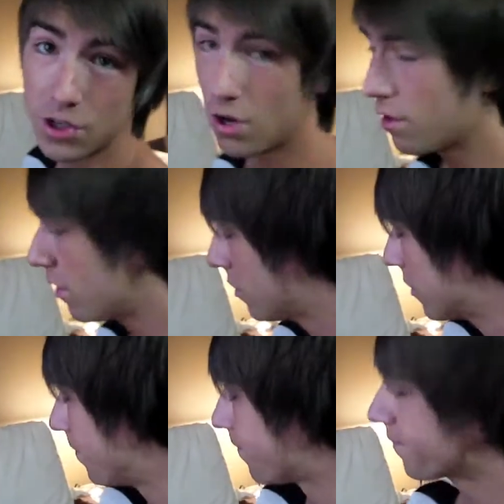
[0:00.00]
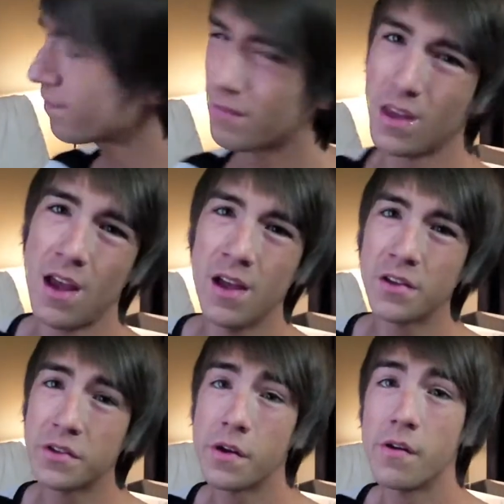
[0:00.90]
to show those. I
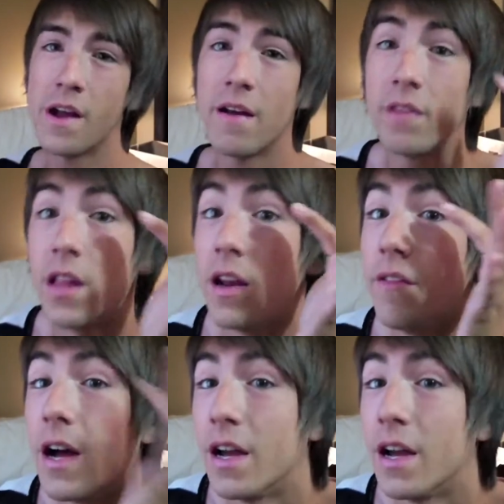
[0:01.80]
also don't have a lot of